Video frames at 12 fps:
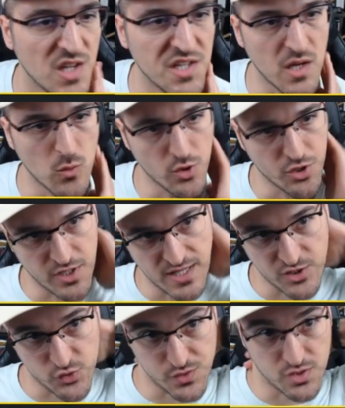And now we're gonna
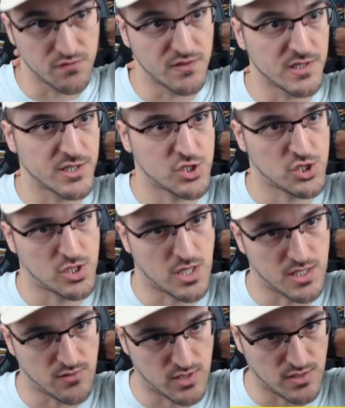get Treetop Village,
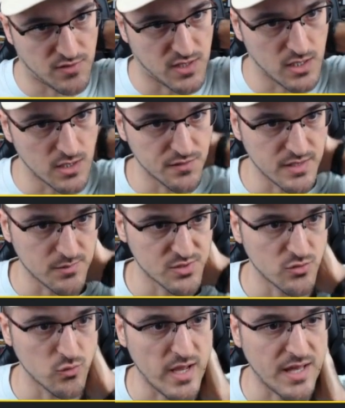and even if he untaps
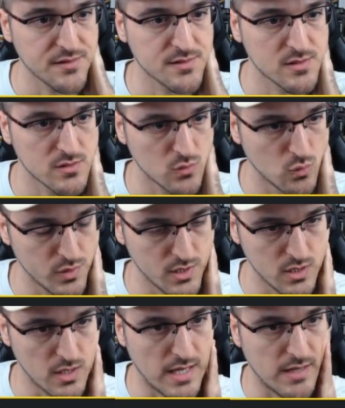some Wraths,
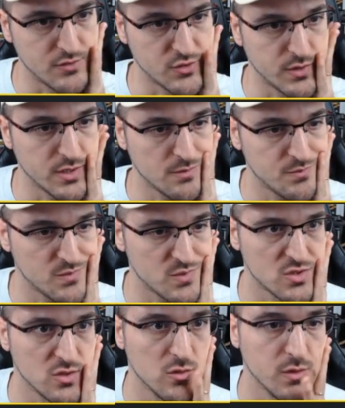we have Treetop,
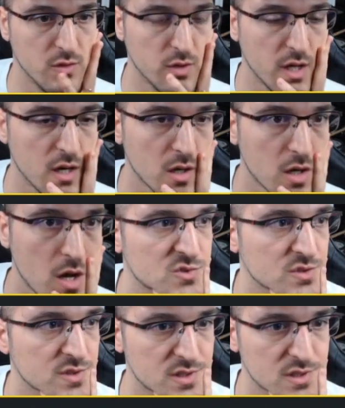so we don't care.
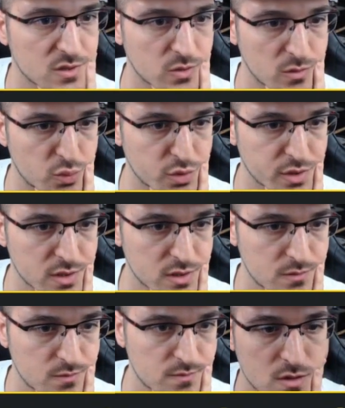So this is looking pretty
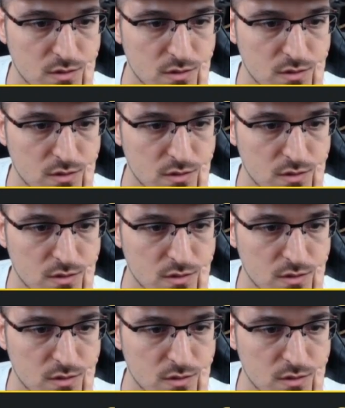good.